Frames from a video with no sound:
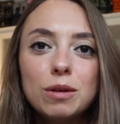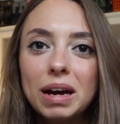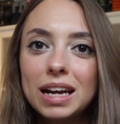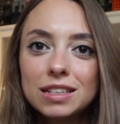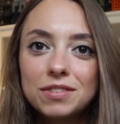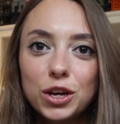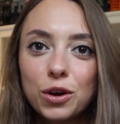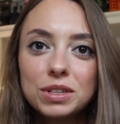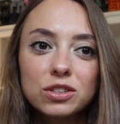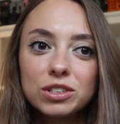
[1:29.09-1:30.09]
My next video
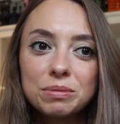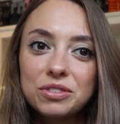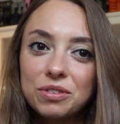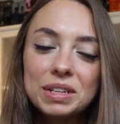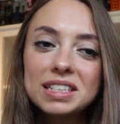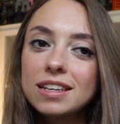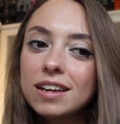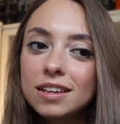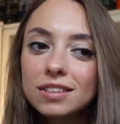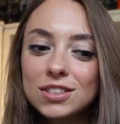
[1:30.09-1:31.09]
is Christmas from this
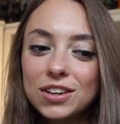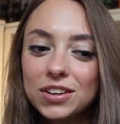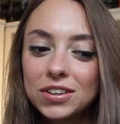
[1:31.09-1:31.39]
year, so